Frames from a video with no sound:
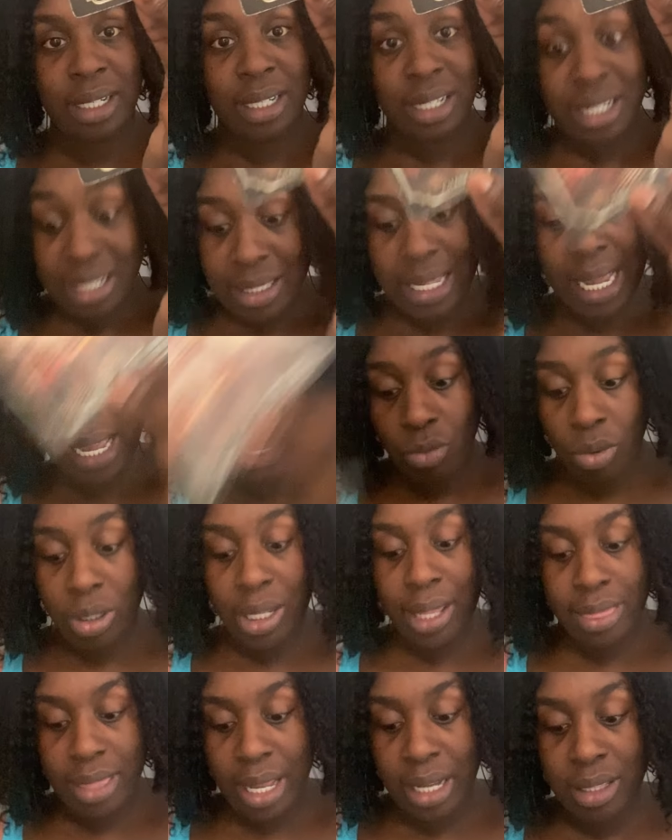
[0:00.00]
Because they
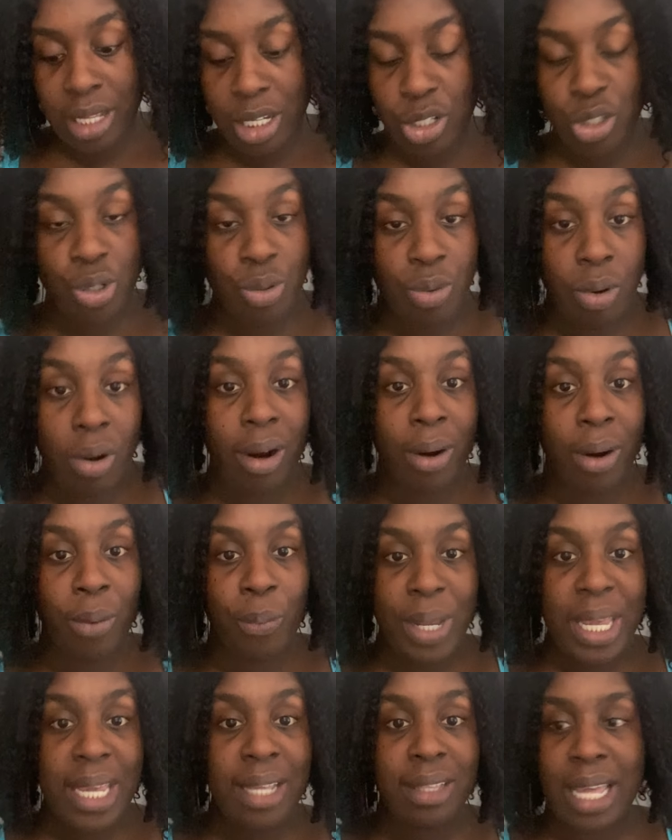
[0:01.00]
really think that you are
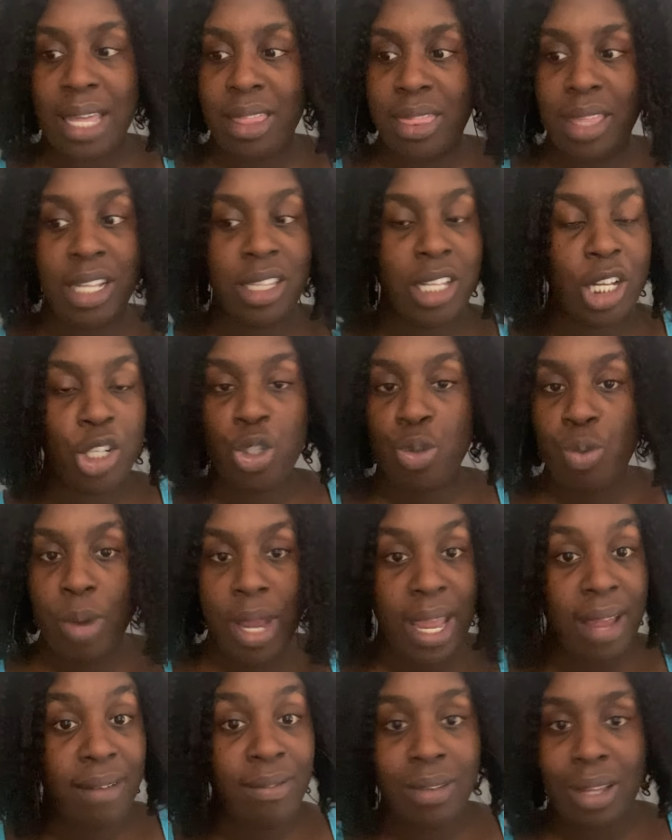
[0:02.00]
weak. They think that you
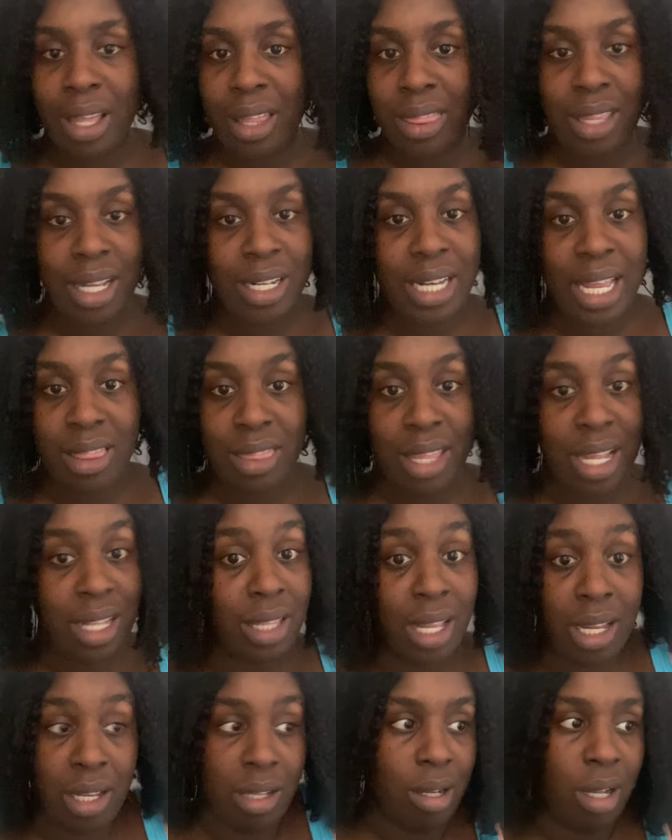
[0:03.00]
have nothing. They think that,